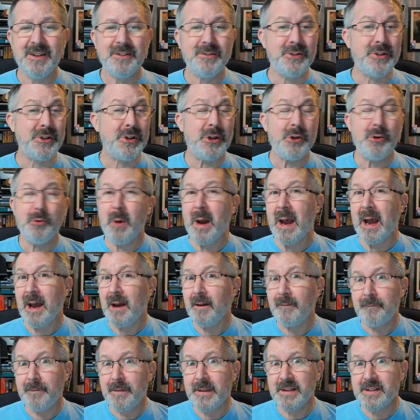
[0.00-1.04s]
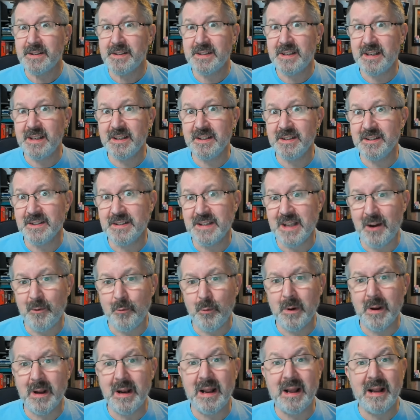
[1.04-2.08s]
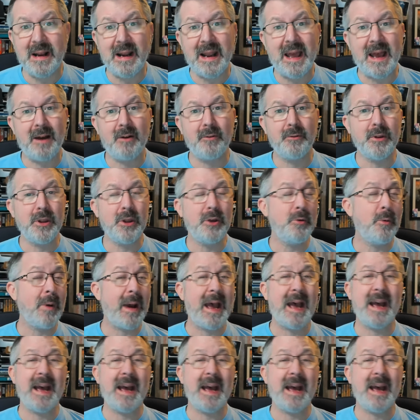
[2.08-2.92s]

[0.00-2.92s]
Do you have the skills that will allow you,